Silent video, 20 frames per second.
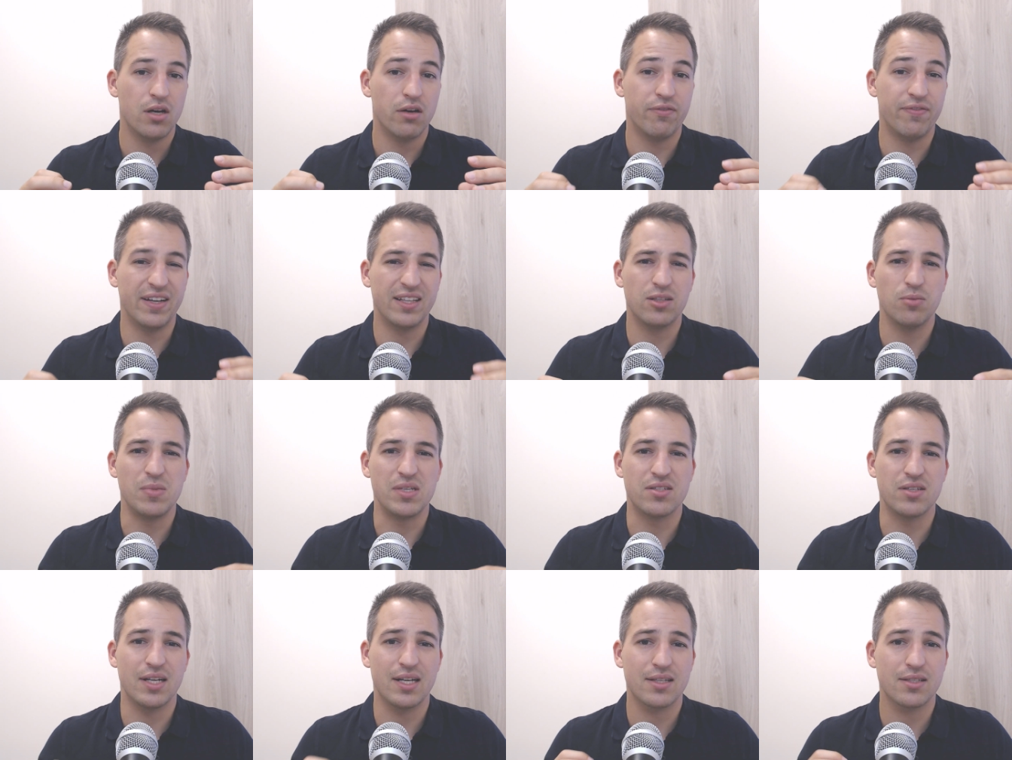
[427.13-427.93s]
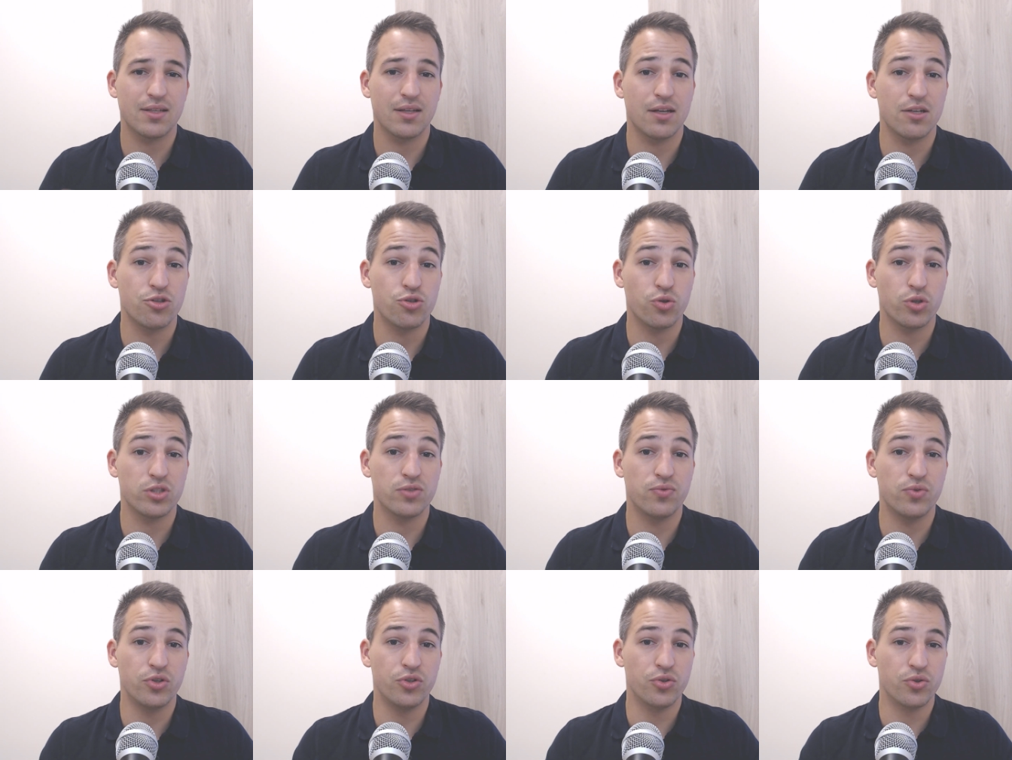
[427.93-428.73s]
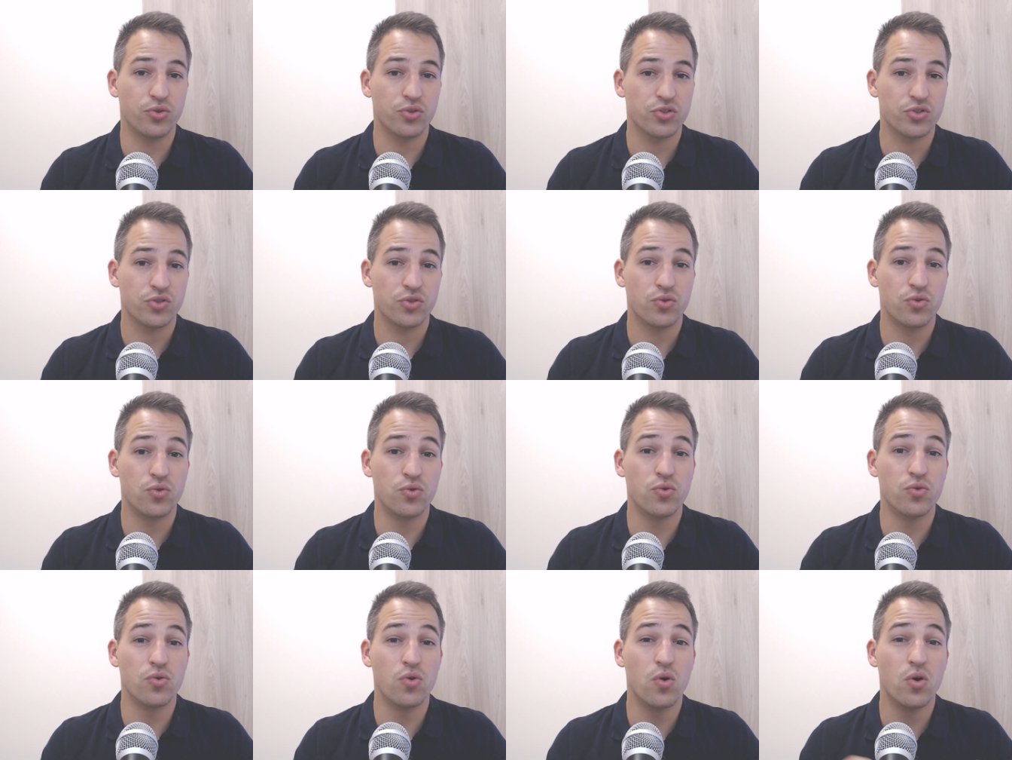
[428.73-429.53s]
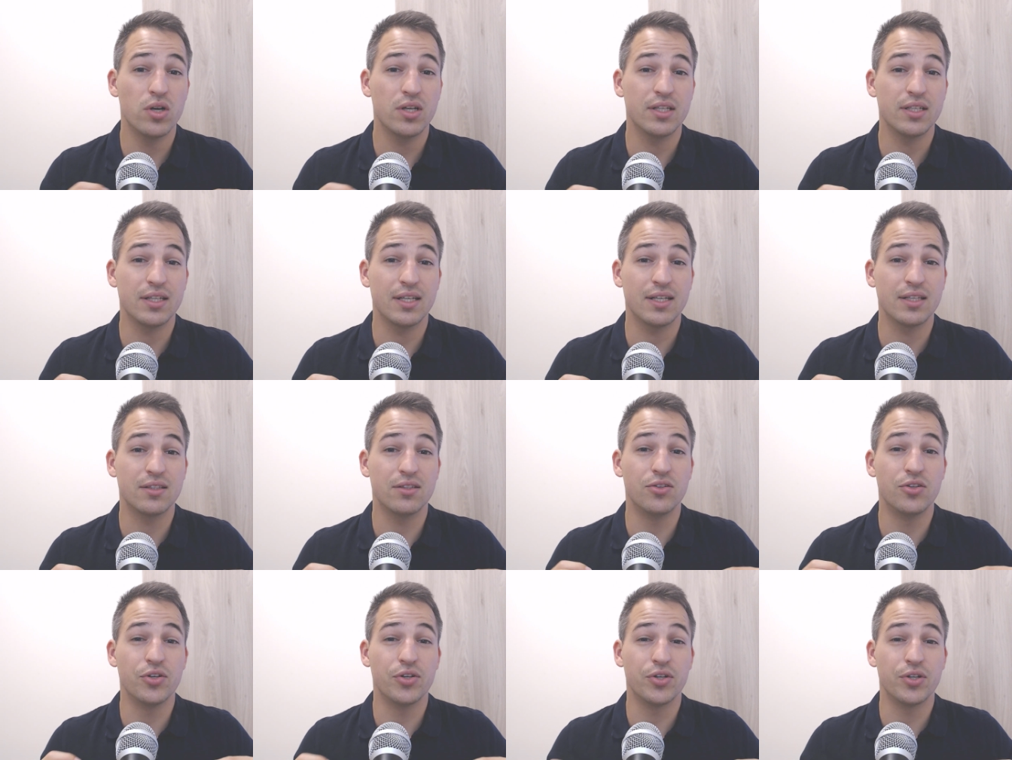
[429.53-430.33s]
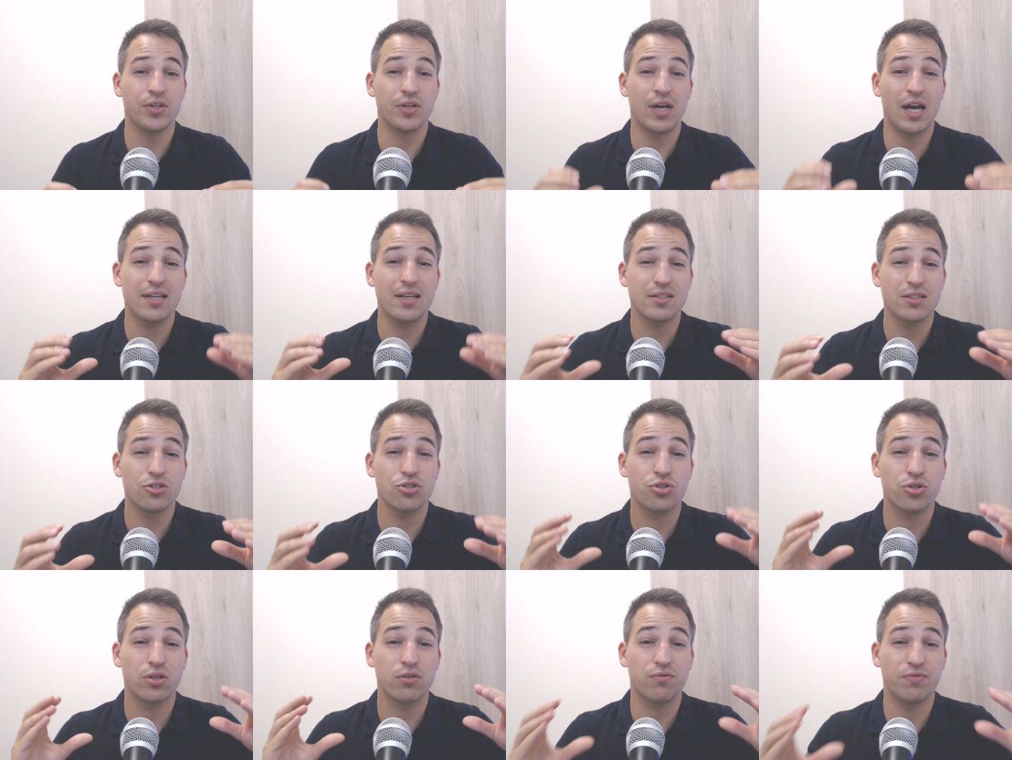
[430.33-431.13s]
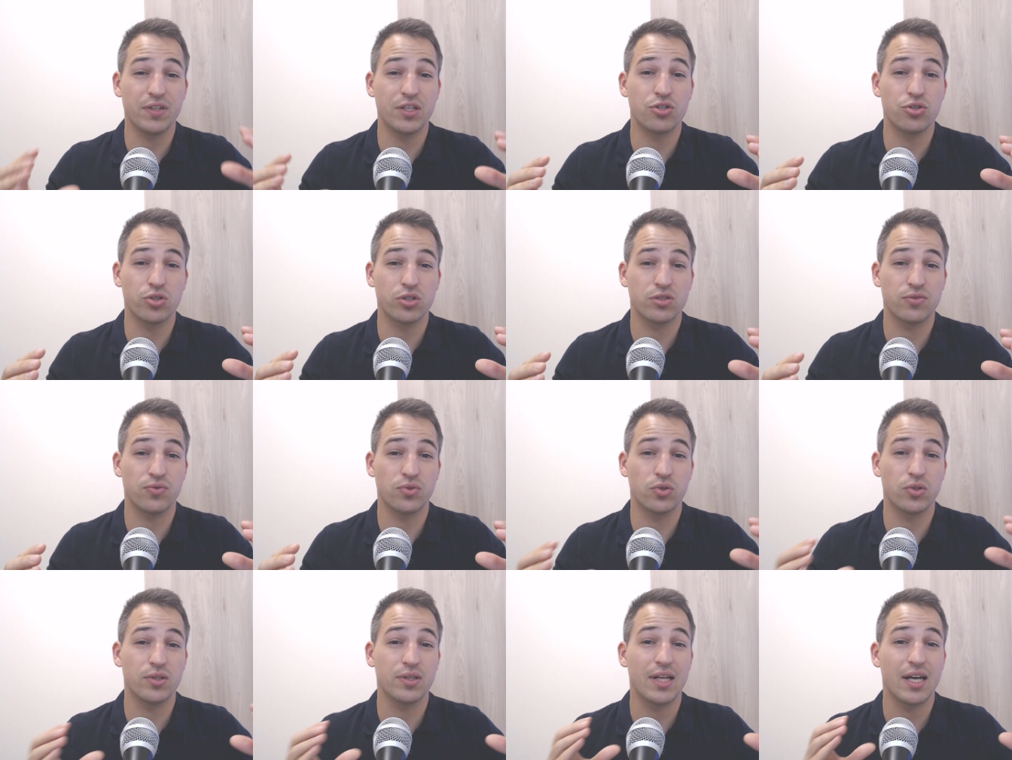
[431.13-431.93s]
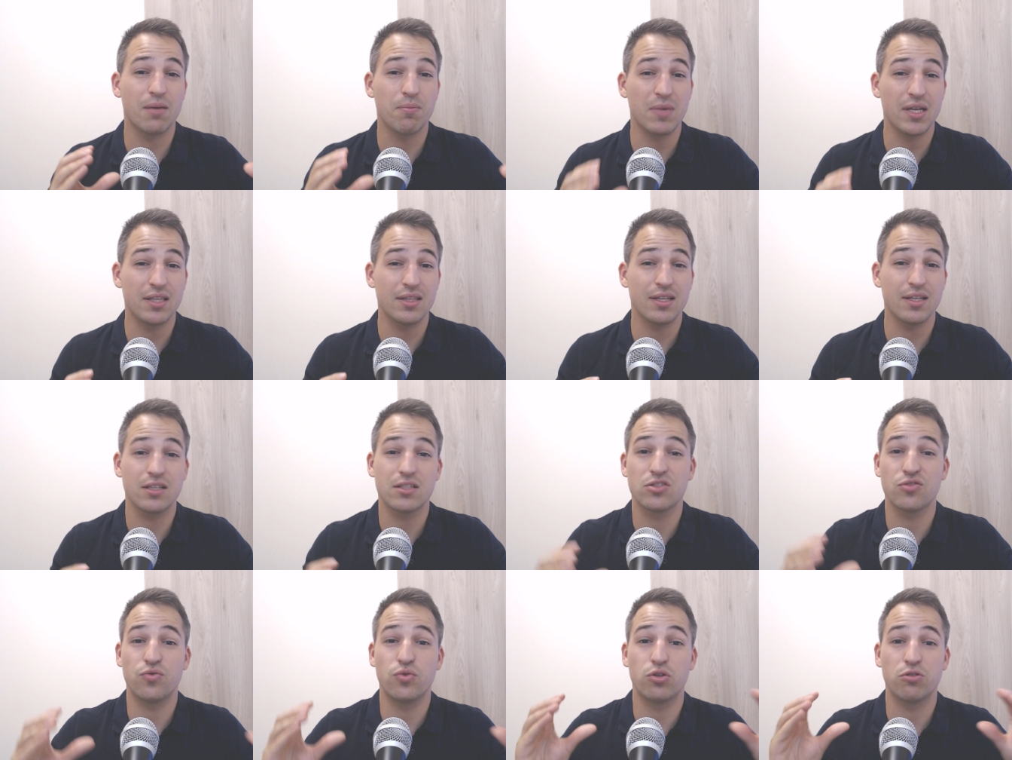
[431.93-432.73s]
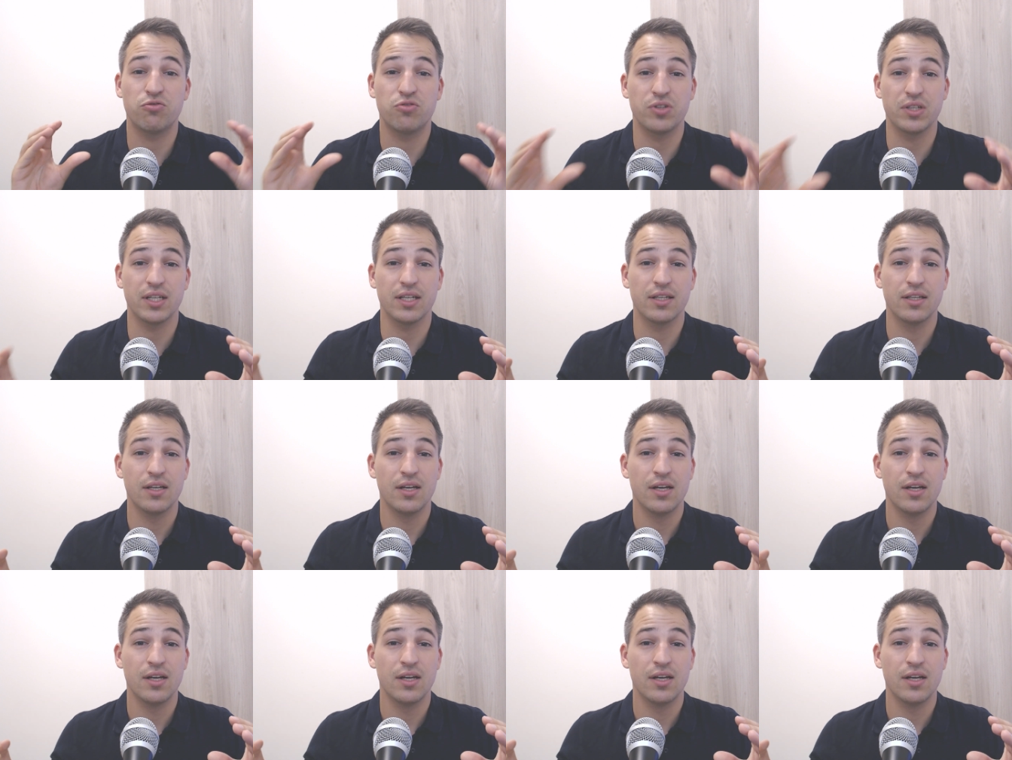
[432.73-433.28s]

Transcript: Fathom is an excellent choice for those who only need the essential features for online meetings for free.